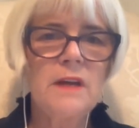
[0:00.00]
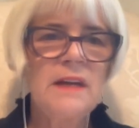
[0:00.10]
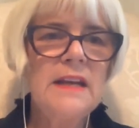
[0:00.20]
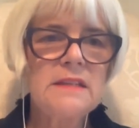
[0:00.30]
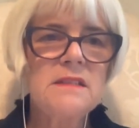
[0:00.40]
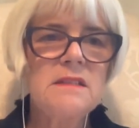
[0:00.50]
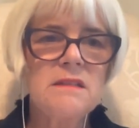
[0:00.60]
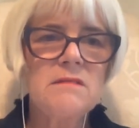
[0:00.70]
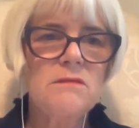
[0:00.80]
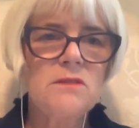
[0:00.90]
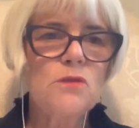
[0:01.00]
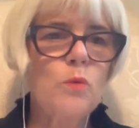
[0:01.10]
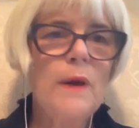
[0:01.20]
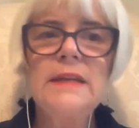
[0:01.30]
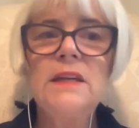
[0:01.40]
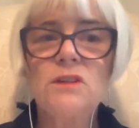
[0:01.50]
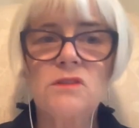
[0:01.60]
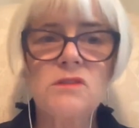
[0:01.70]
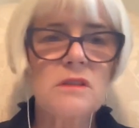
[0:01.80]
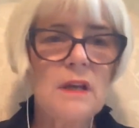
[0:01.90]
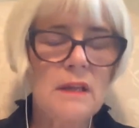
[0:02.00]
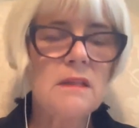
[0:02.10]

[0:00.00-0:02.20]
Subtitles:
the next 20 years, I